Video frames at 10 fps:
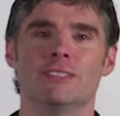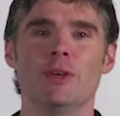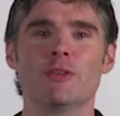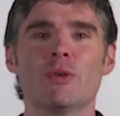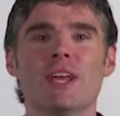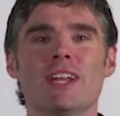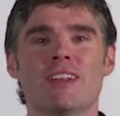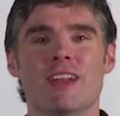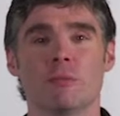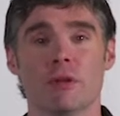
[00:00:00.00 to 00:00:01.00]
We've created a
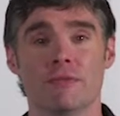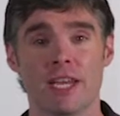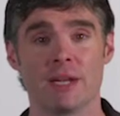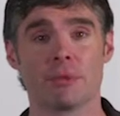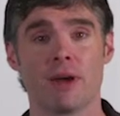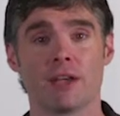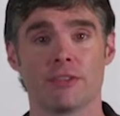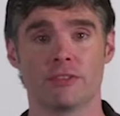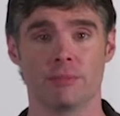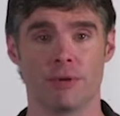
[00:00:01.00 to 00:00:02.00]
number of data
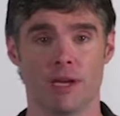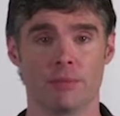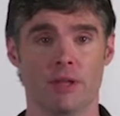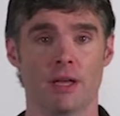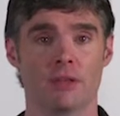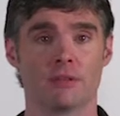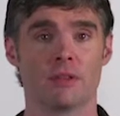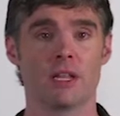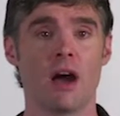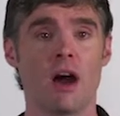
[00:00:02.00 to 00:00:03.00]
processing pipelines
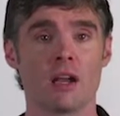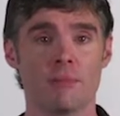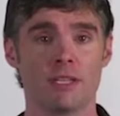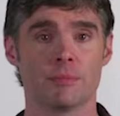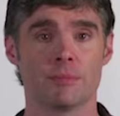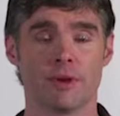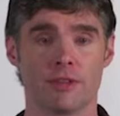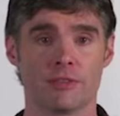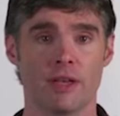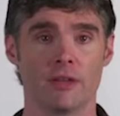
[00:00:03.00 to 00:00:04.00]
that automate the
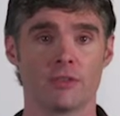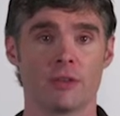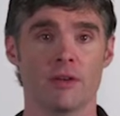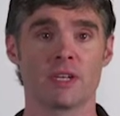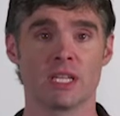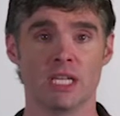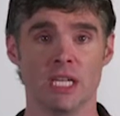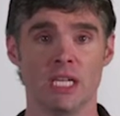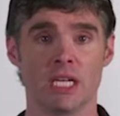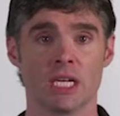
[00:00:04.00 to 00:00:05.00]
process of
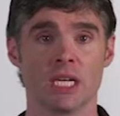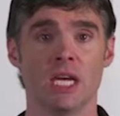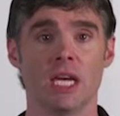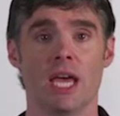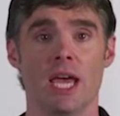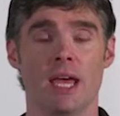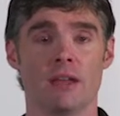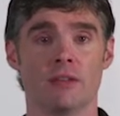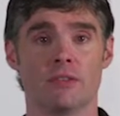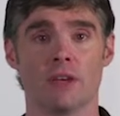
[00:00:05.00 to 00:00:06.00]
cleaning
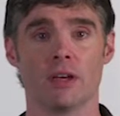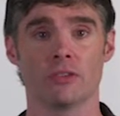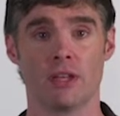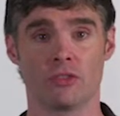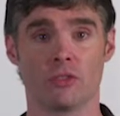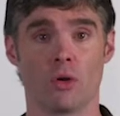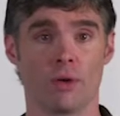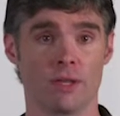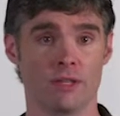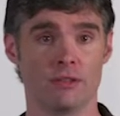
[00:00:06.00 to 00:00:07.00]
and
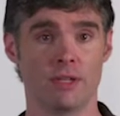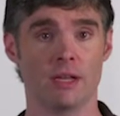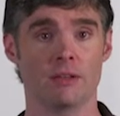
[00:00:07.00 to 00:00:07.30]
storing these data